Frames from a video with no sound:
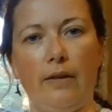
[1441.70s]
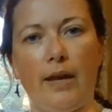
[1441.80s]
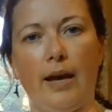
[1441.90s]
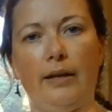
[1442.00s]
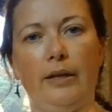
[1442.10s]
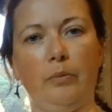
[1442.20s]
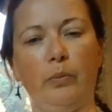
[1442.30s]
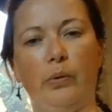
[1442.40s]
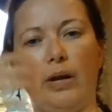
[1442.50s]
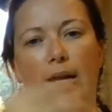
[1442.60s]
that
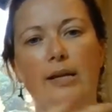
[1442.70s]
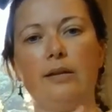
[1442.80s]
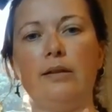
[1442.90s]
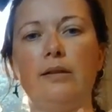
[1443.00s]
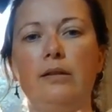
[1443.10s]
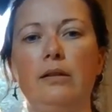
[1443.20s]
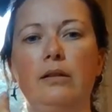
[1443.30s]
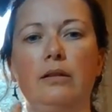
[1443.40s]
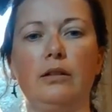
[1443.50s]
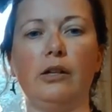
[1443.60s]
embrace
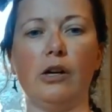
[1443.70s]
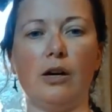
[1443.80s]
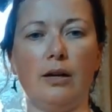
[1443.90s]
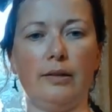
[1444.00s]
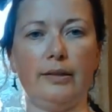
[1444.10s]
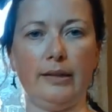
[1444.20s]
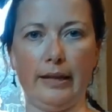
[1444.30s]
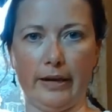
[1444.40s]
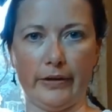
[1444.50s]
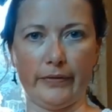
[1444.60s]
God's love.